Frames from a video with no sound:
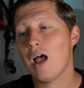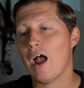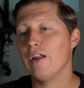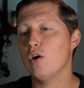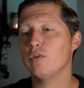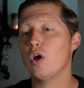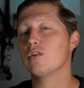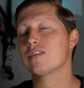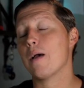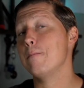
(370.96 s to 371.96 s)
I don't
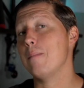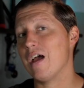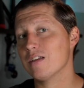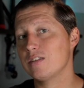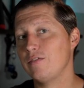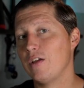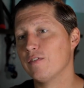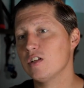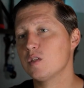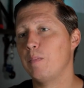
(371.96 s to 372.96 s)
notice a massive
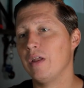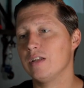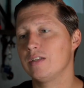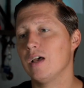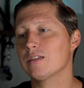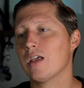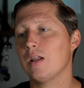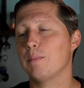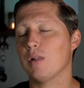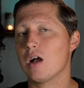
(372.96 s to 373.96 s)
difference, but it does kind
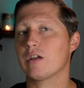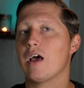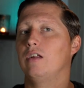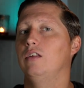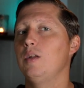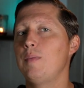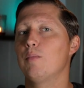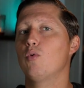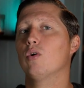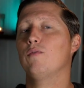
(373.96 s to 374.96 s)
of block out a little bit
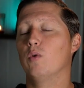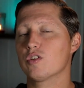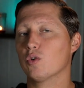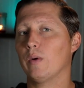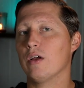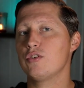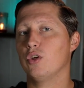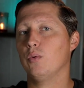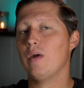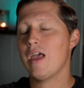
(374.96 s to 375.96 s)
more of what's around
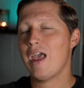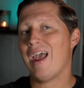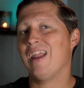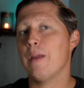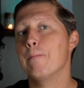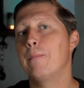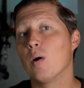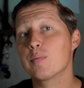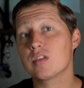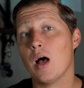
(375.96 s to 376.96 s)
you, and it
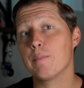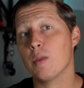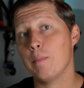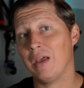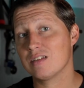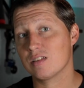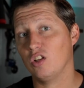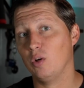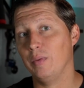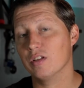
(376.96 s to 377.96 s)
bumps up the bass a
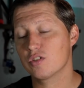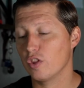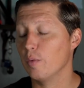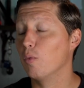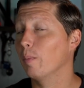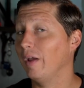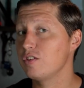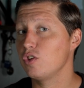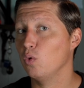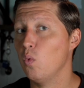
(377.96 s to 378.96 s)
little bit. So the more
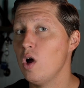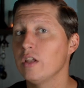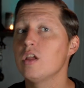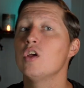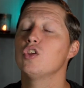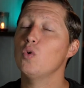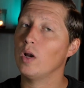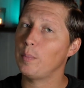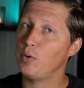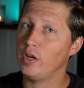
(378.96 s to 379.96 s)
bass you want
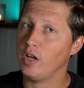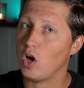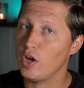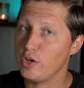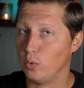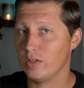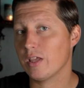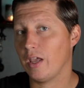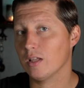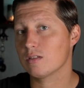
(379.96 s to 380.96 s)
to put it on noise
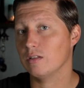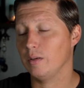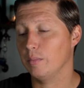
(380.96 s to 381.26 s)
canceling